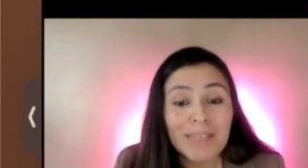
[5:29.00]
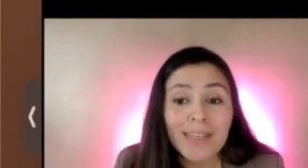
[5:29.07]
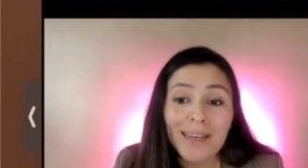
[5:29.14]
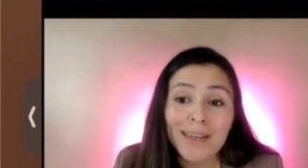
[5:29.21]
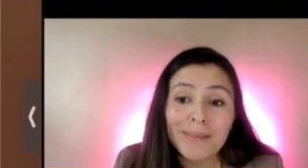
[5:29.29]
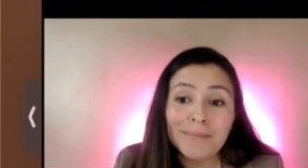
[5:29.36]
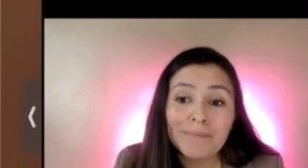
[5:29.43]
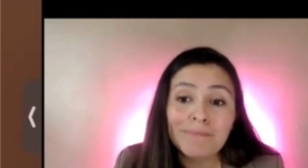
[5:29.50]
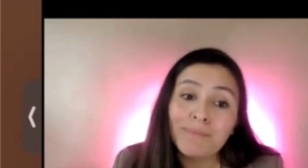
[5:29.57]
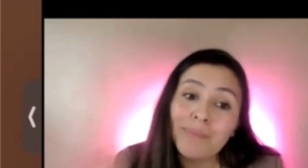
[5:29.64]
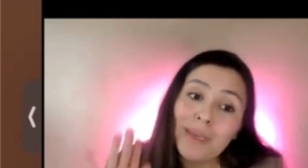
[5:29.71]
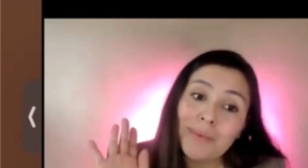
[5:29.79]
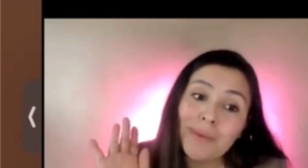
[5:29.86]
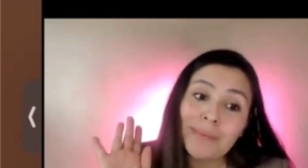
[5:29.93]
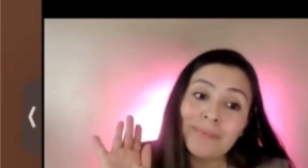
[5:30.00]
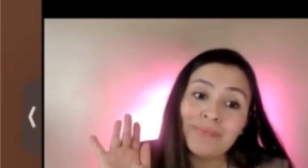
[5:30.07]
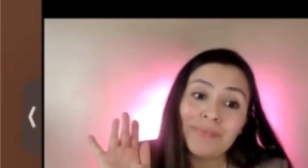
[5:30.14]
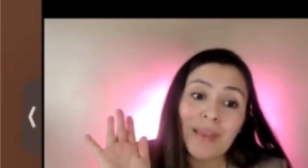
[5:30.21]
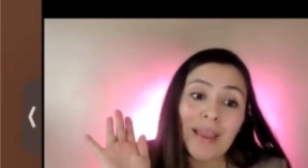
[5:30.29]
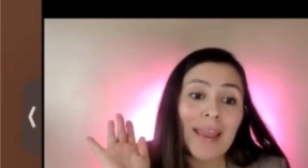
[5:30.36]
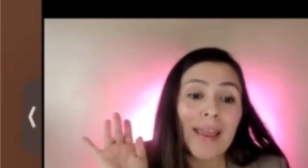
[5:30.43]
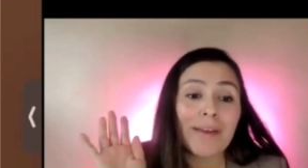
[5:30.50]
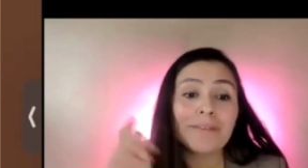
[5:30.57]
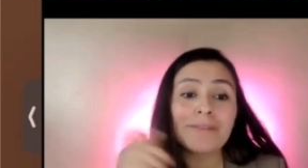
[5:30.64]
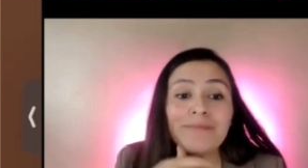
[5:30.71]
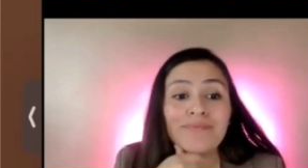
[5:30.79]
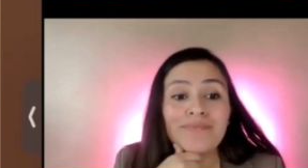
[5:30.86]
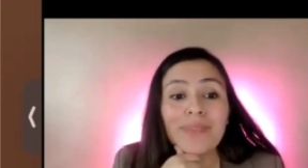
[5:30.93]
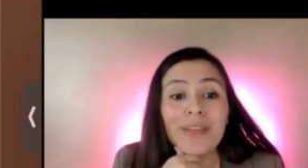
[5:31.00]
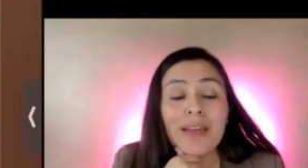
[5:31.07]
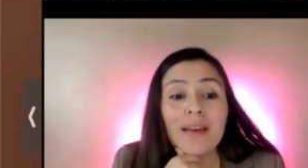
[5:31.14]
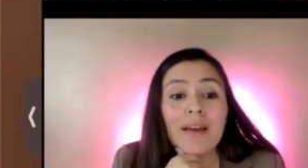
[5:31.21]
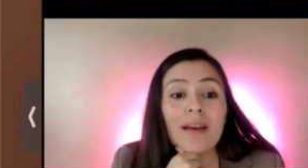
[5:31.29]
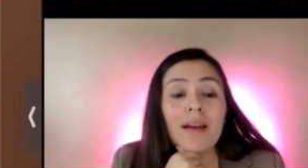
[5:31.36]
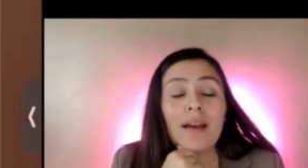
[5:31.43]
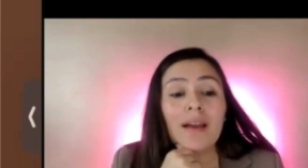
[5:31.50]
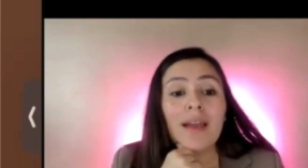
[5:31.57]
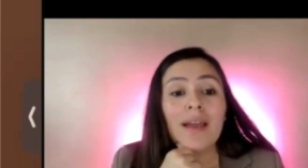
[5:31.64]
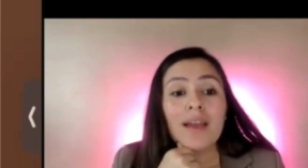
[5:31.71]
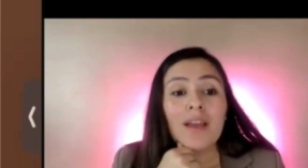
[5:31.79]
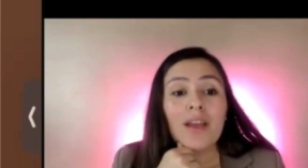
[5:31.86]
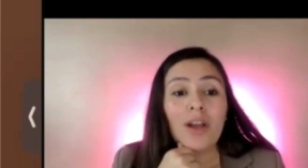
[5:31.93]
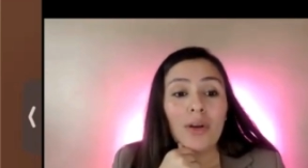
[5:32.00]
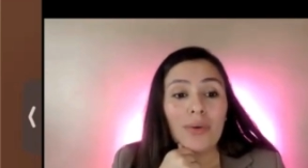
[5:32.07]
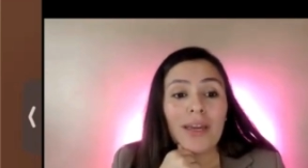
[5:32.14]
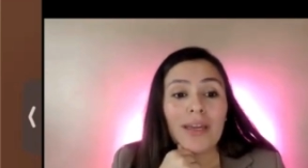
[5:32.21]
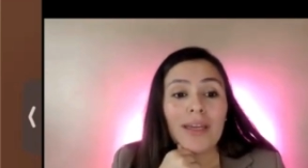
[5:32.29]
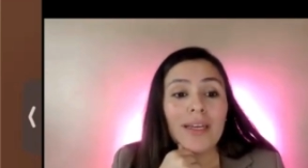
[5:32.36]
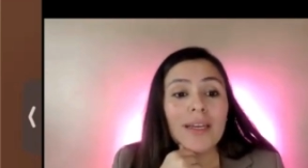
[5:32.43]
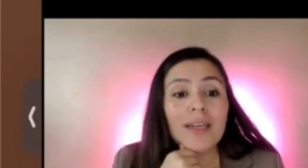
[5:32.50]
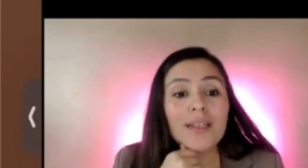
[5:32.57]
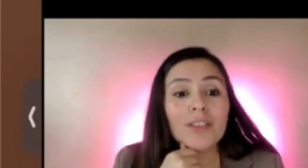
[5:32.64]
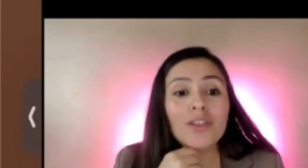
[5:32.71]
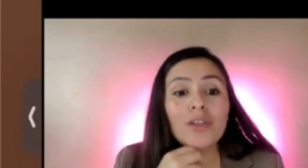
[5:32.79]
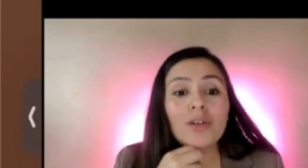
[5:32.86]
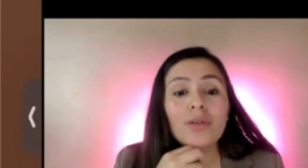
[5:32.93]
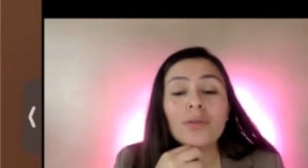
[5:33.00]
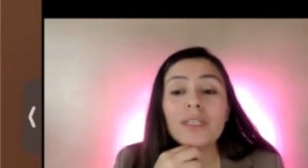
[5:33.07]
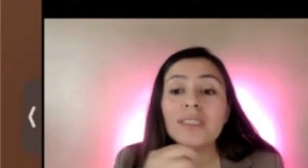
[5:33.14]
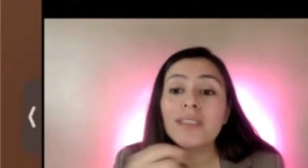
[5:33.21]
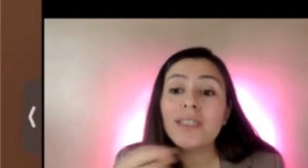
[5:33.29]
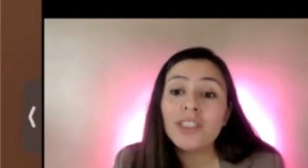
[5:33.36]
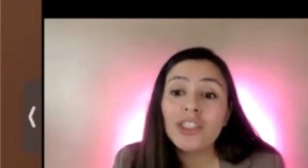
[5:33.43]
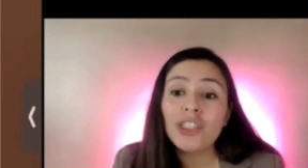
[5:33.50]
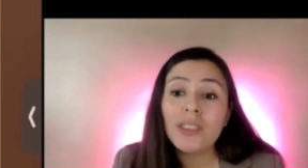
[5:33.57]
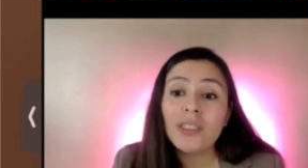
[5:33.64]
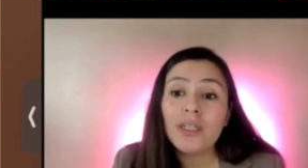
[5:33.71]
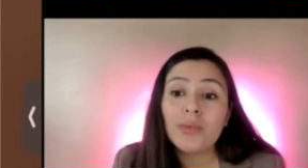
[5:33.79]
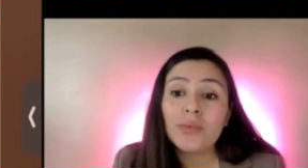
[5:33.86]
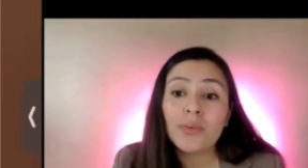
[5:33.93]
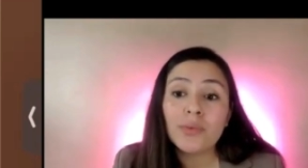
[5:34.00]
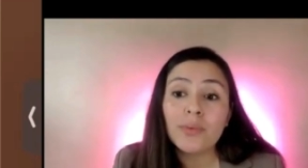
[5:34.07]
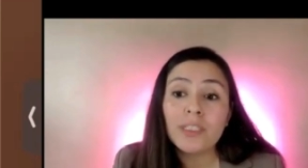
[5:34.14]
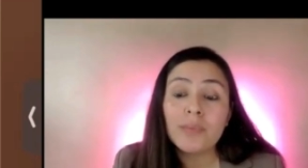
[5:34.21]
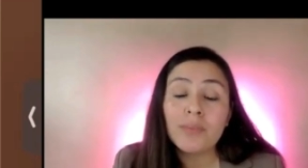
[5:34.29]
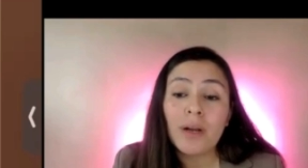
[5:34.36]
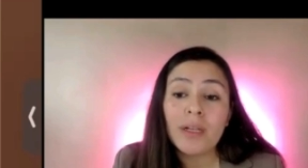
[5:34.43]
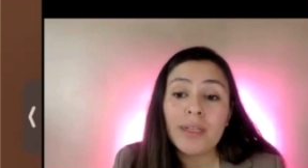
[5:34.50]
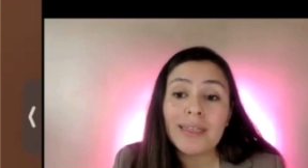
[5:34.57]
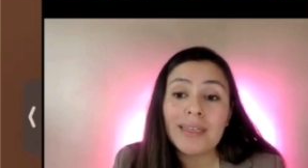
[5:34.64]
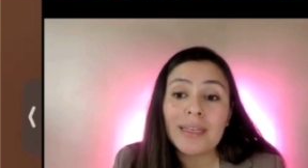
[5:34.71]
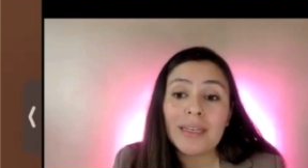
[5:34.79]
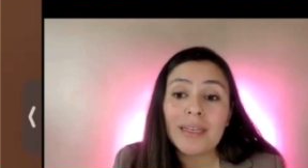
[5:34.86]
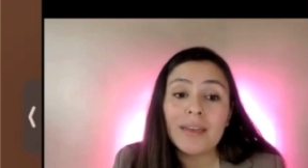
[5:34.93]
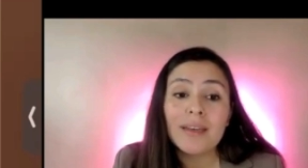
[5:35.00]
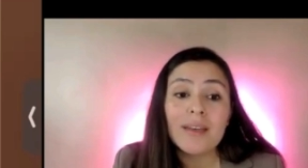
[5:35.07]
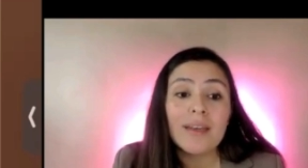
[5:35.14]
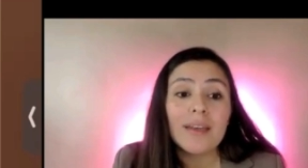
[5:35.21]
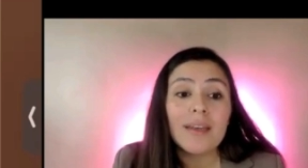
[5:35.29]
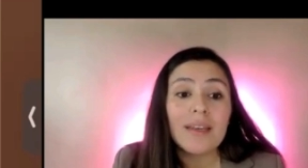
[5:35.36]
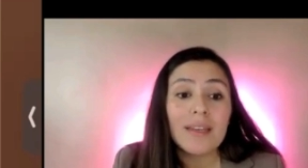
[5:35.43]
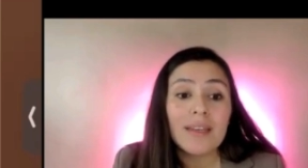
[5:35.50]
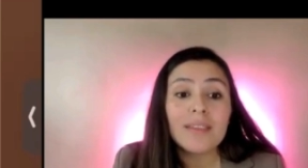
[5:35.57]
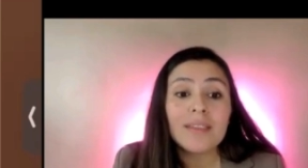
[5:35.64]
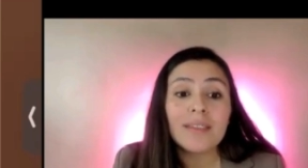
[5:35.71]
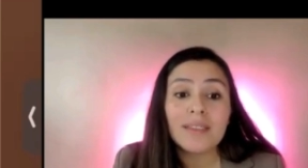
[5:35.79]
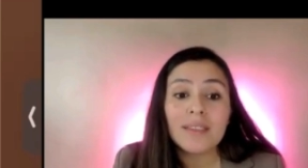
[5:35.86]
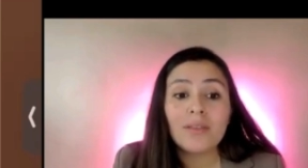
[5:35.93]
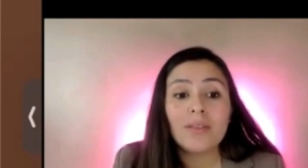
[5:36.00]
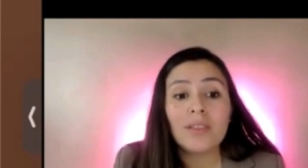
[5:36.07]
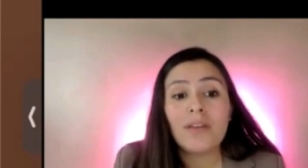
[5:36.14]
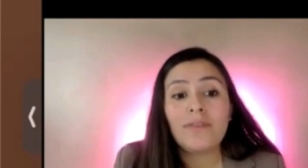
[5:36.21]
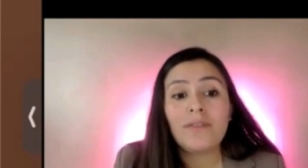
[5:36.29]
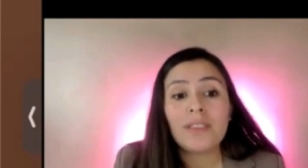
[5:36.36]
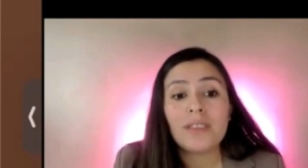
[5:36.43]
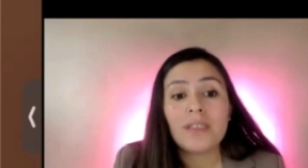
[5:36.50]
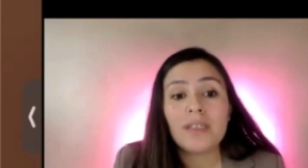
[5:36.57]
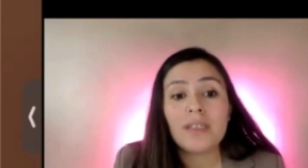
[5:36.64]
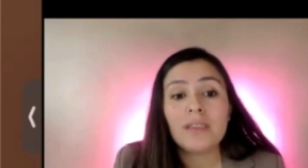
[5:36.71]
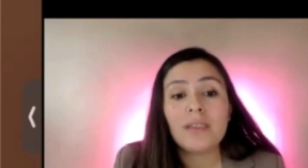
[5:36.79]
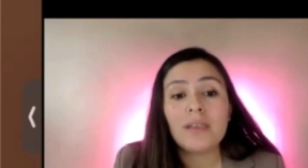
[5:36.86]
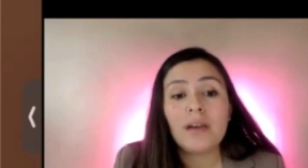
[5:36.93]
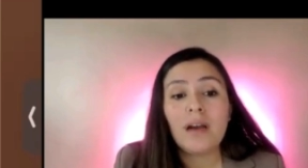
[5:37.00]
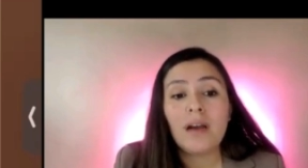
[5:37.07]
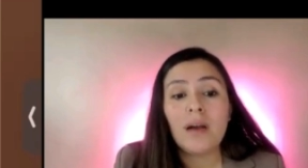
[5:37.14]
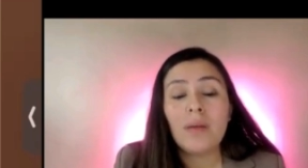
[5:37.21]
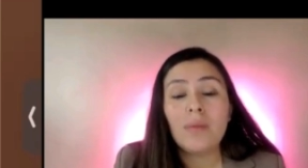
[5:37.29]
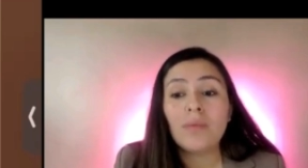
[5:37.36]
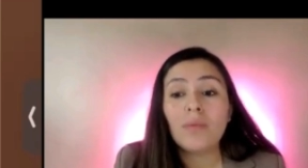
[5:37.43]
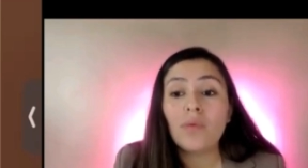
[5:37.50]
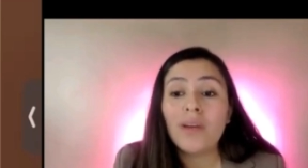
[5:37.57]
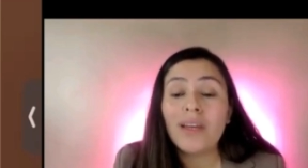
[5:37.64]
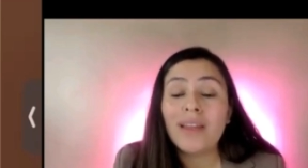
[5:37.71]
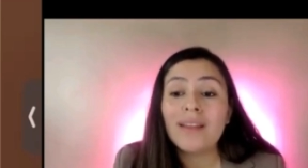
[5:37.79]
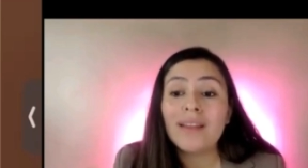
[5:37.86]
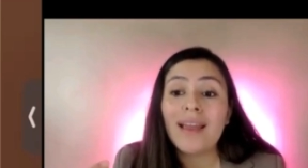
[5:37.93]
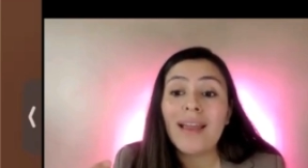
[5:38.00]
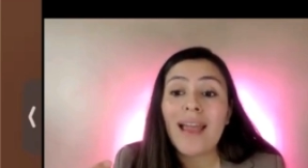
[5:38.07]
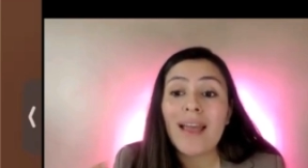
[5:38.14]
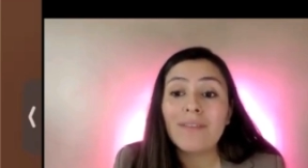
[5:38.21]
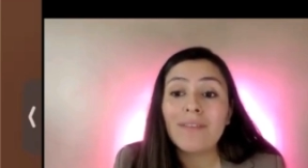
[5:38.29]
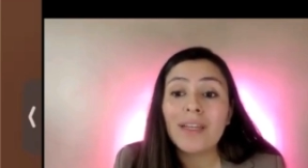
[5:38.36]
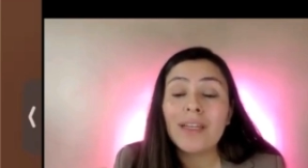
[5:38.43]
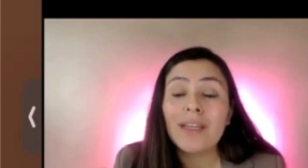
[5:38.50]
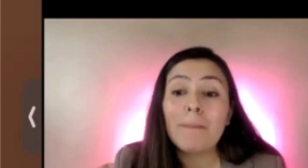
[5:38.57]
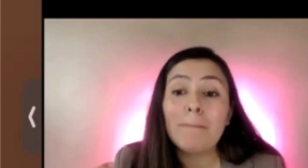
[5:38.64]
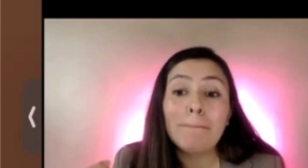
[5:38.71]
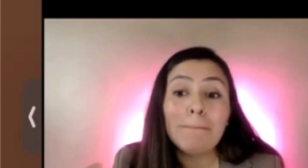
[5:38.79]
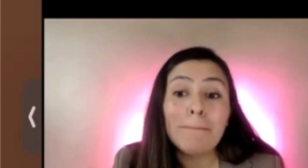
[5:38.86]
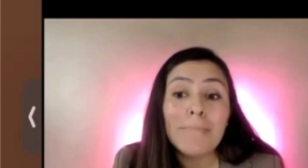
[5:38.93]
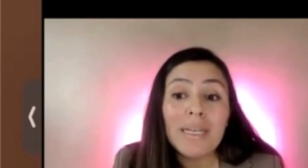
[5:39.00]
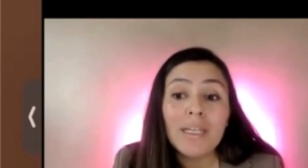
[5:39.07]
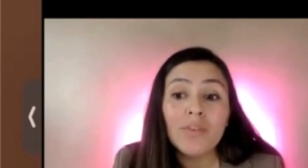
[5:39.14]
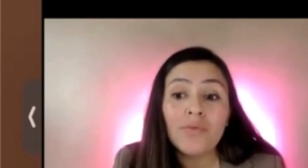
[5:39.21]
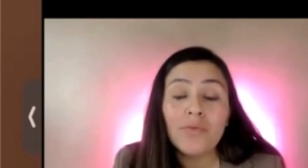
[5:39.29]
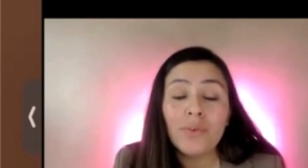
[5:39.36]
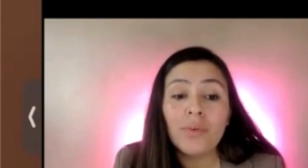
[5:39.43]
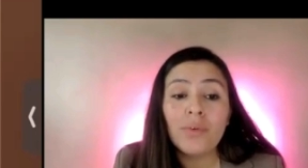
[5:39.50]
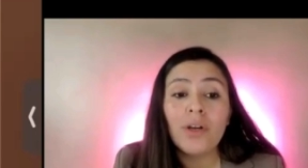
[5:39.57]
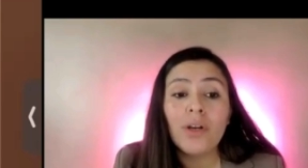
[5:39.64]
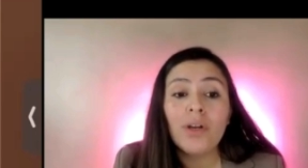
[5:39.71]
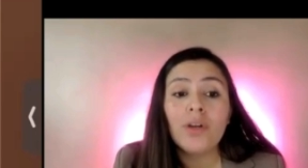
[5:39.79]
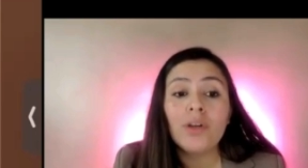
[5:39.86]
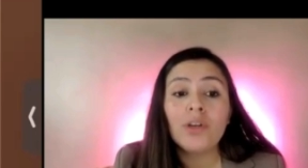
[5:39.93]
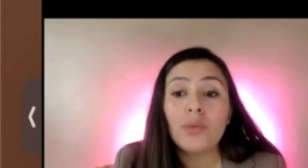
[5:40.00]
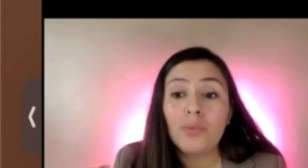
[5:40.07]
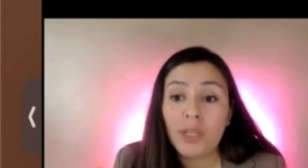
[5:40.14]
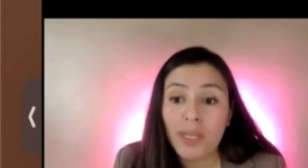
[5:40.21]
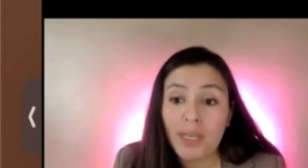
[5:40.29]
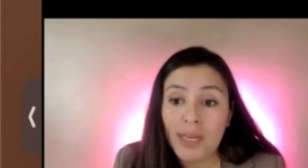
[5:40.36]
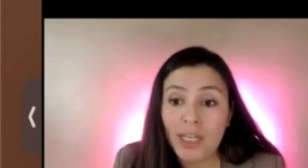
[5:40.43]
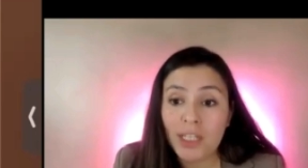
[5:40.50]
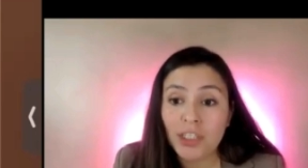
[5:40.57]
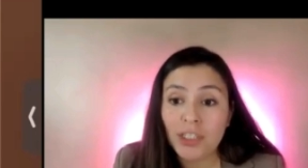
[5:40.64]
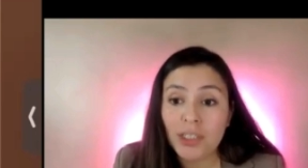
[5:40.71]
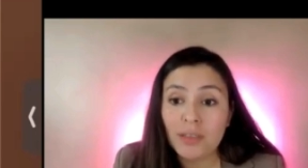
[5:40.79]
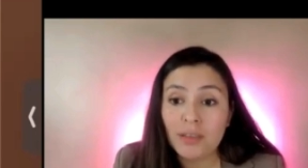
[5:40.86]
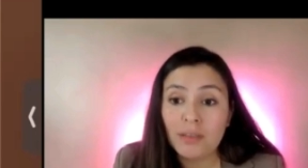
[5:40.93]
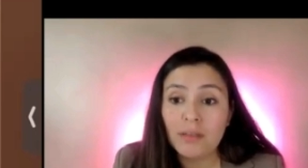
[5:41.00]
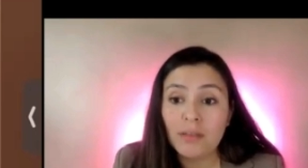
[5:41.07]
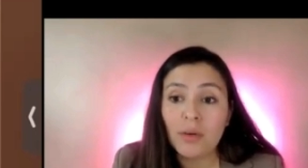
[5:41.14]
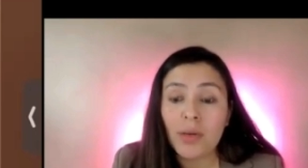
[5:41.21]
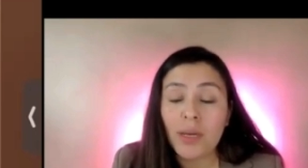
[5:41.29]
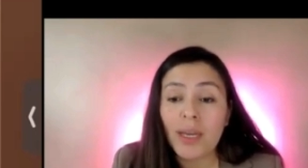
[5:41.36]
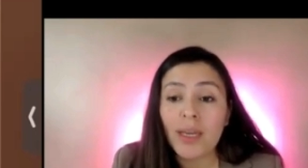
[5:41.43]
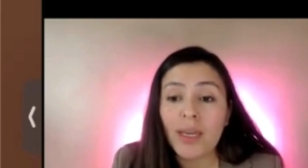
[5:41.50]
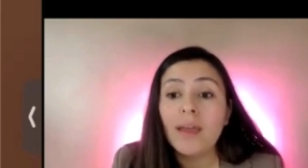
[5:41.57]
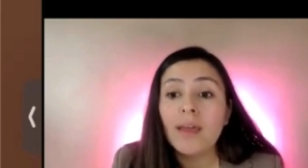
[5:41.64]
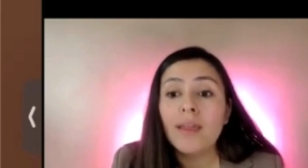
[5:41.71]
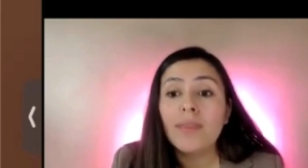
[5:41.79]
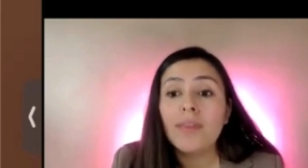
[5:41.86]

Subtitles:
Yeah, maybe. I have. Okay. So essentially, rote responding is a skill deficit with having meaningful communication. Okay.